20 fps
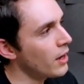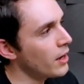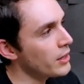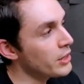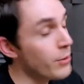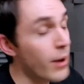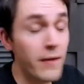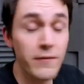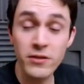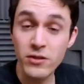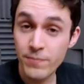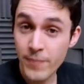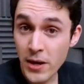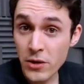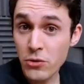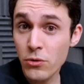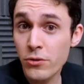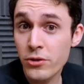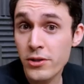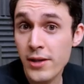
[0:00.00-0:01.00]
you have
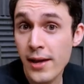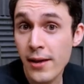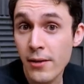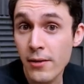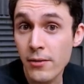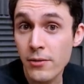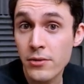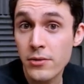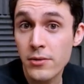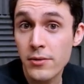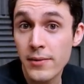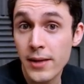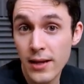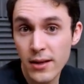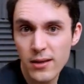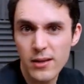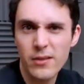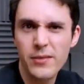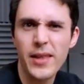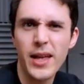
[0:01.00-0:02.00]
special cells
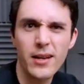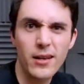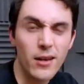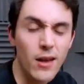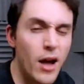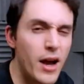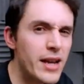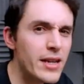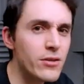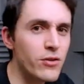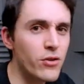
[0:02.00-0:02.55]
that line